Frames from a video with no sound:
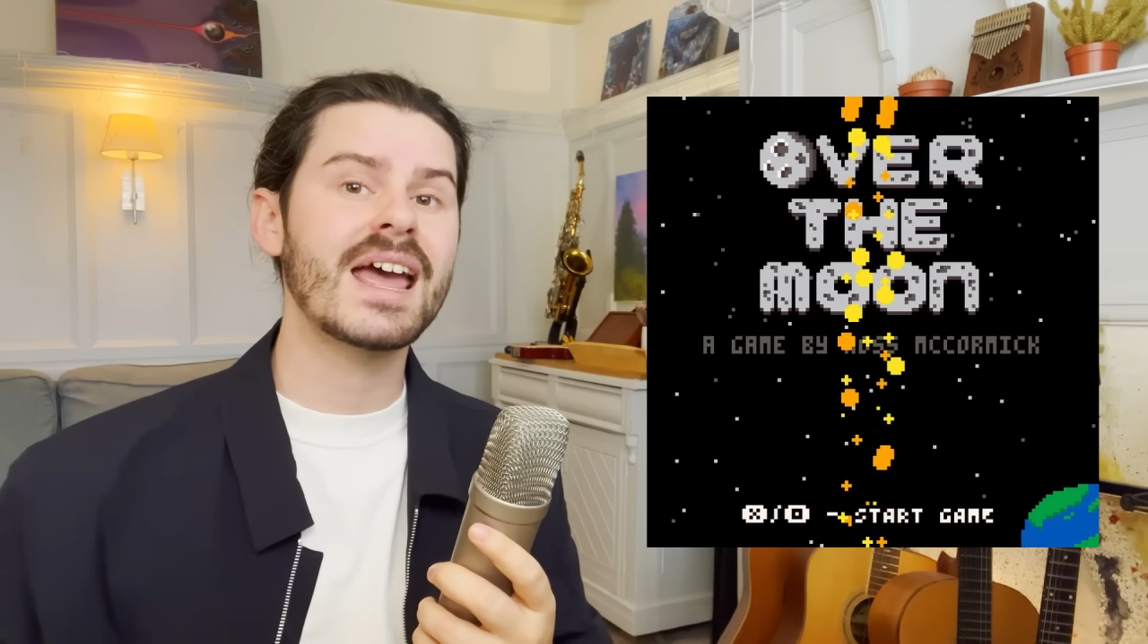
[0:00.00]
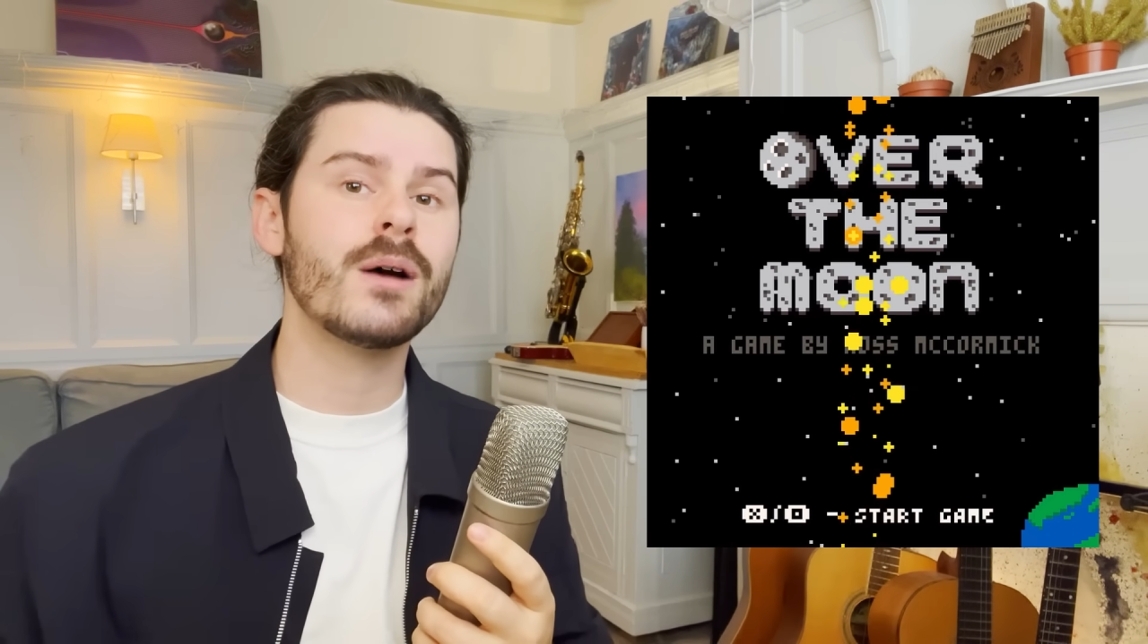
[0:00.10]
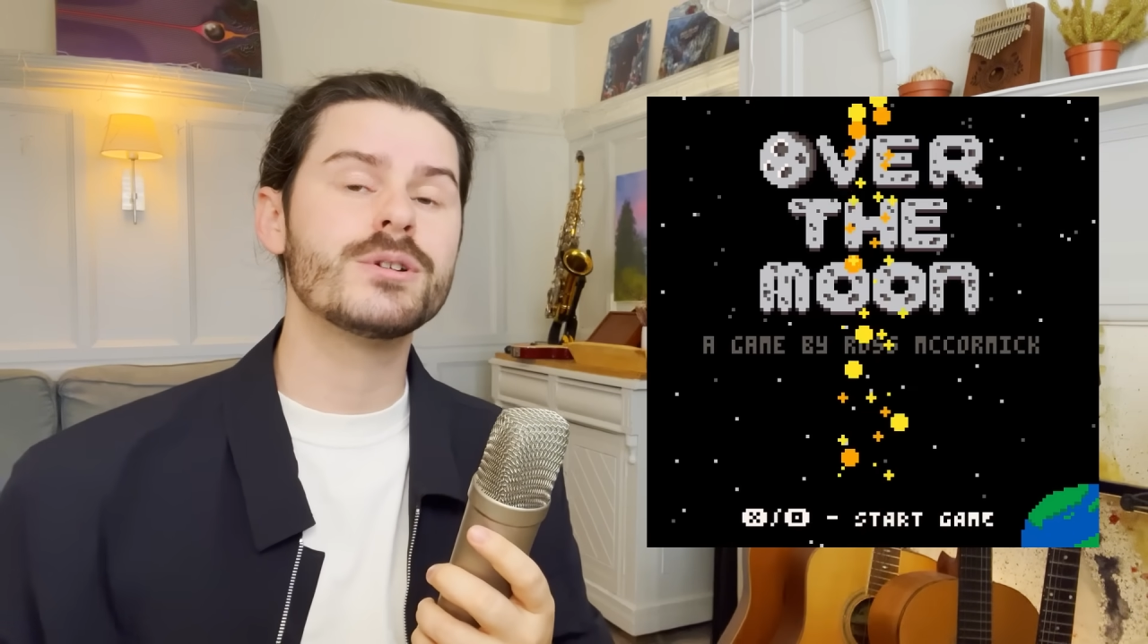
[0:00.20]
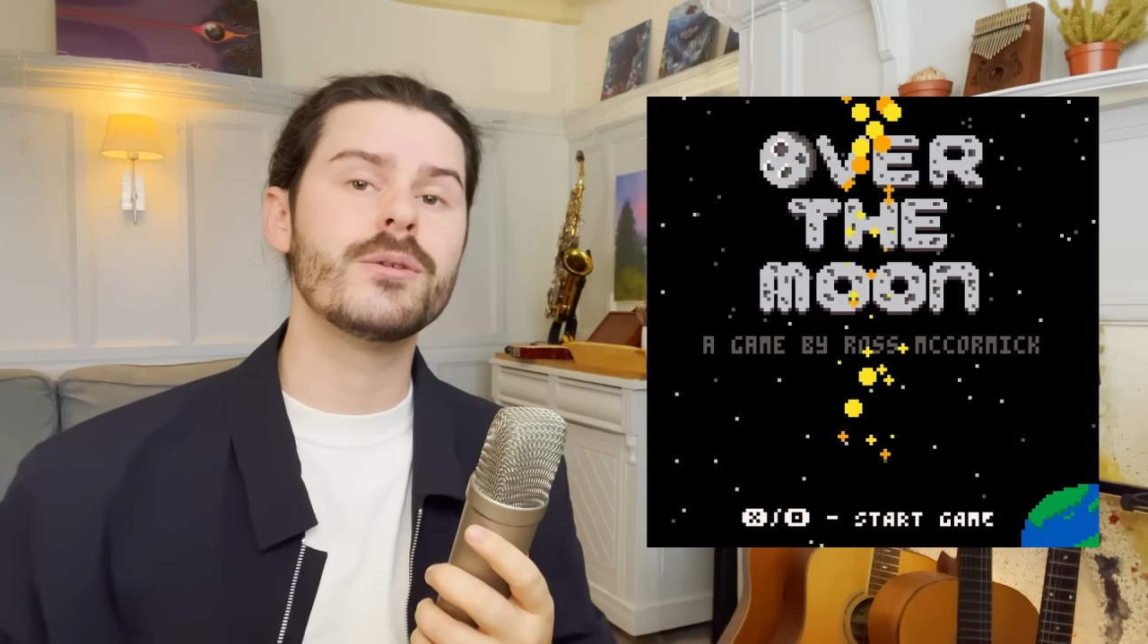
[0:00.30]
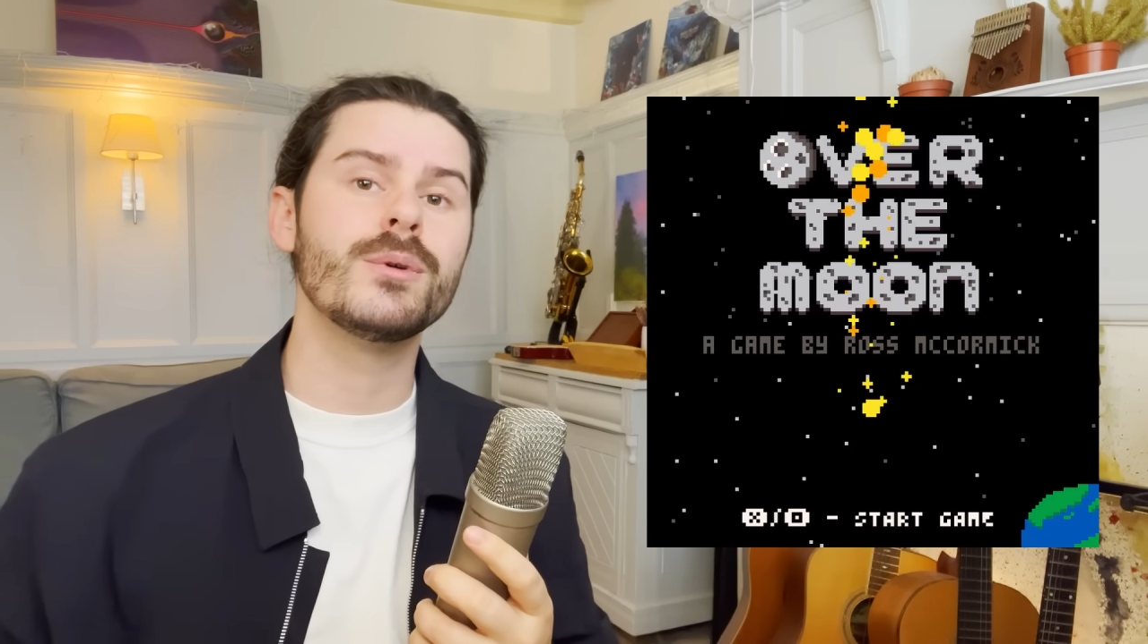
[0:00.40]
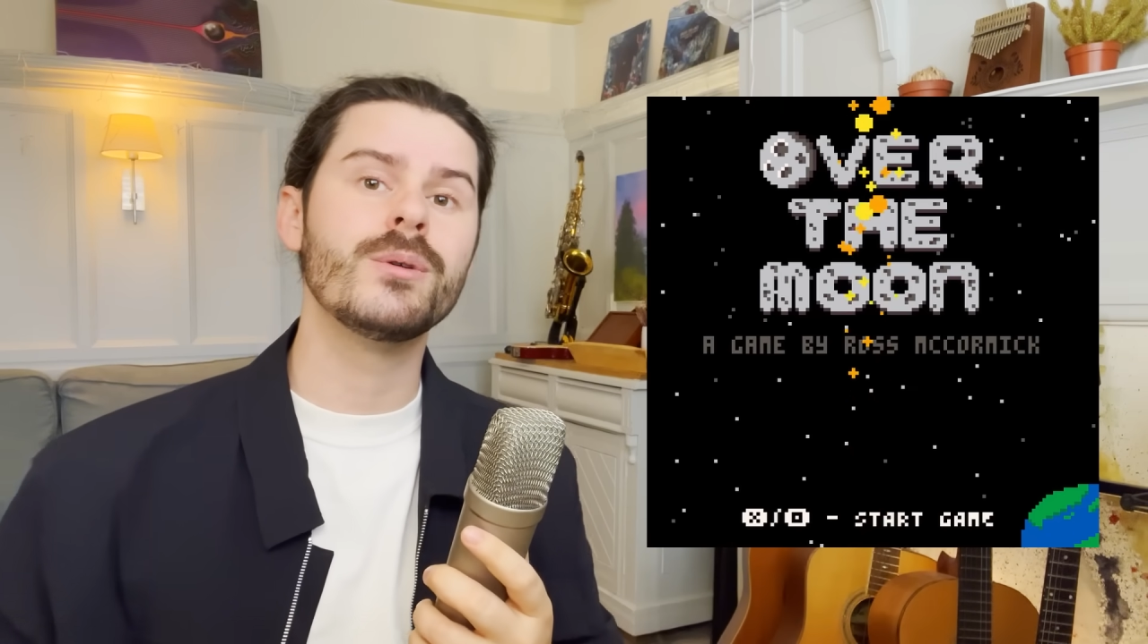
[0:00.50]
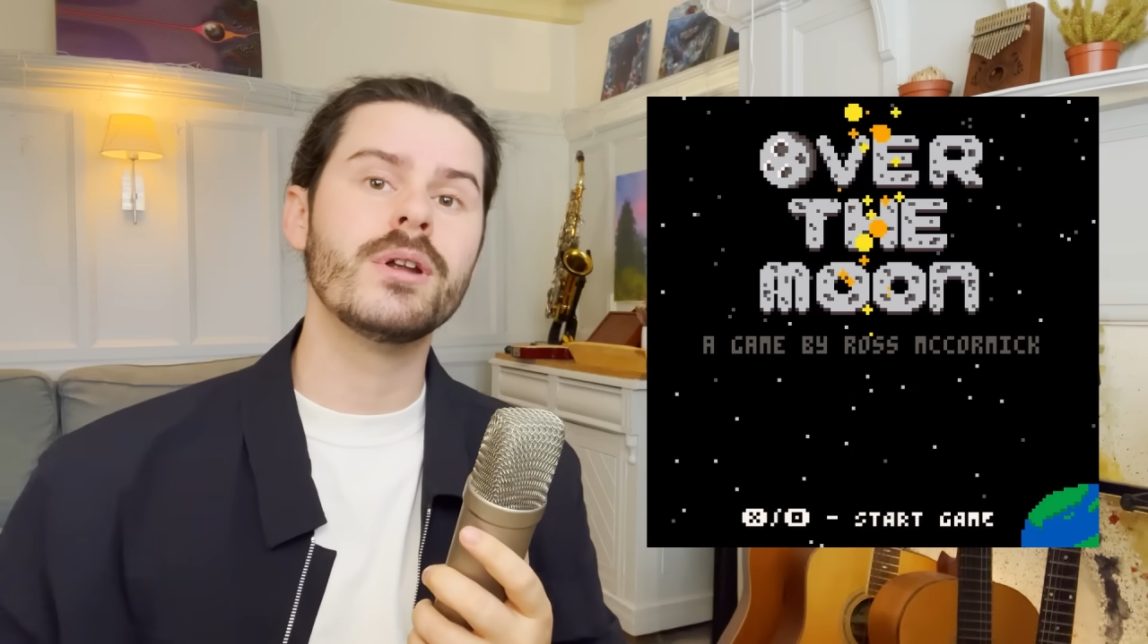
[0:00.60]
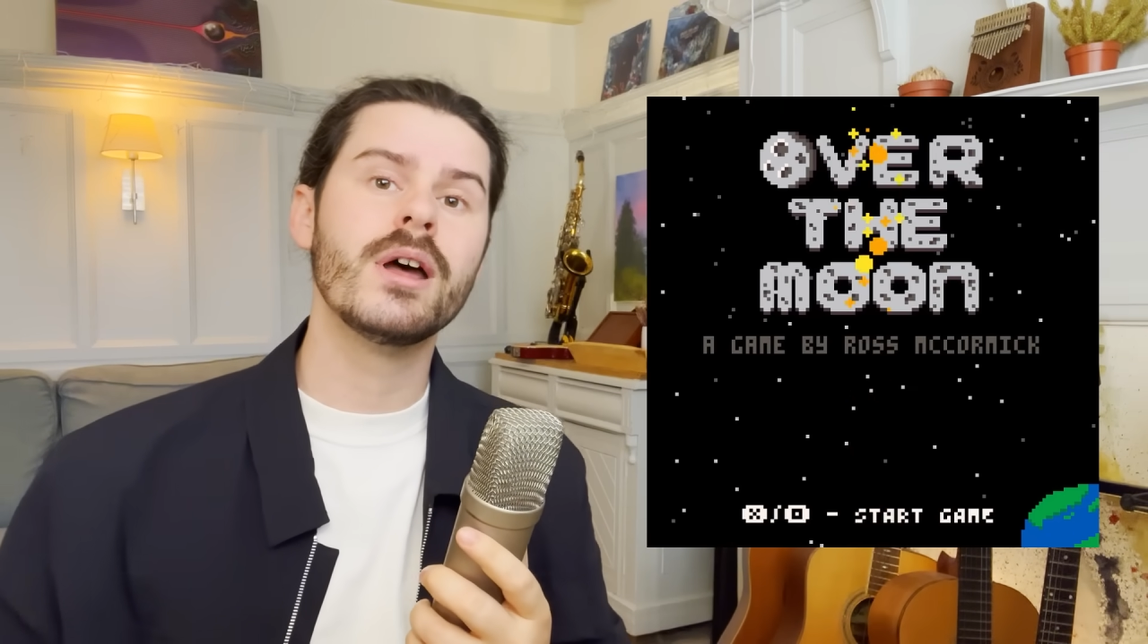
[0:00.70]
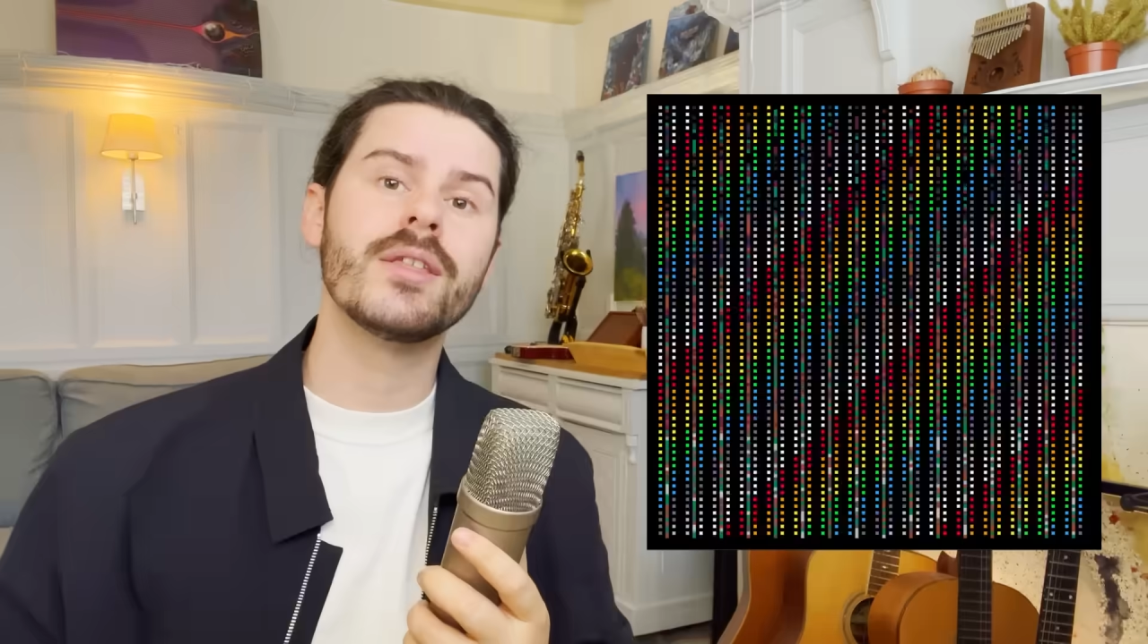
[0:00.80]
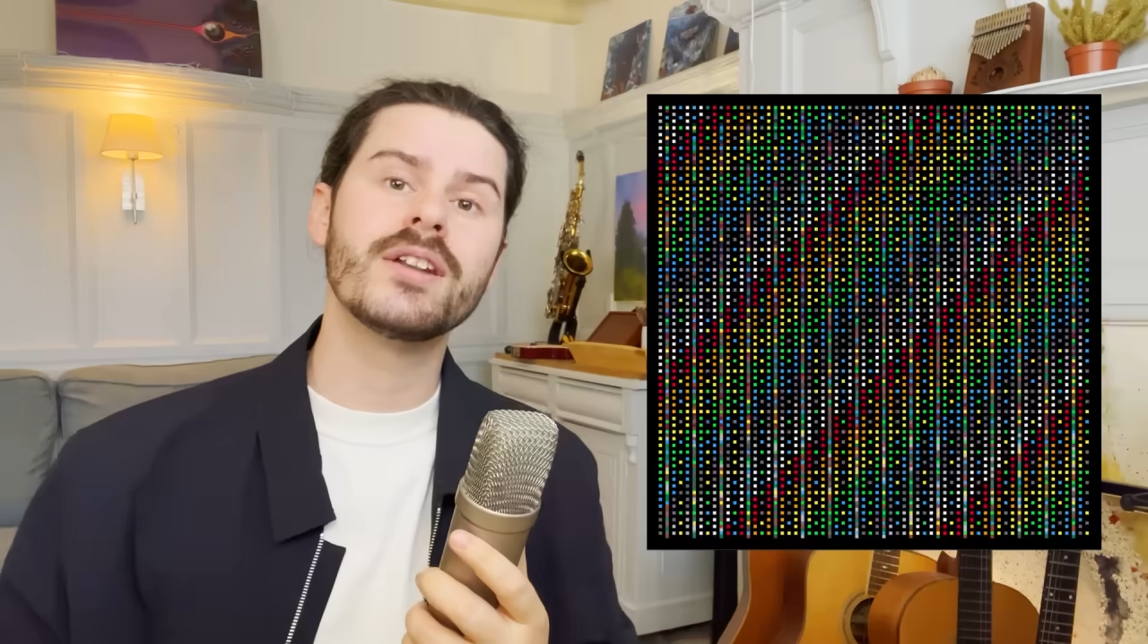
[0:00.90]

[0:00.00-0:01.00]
cow to the moon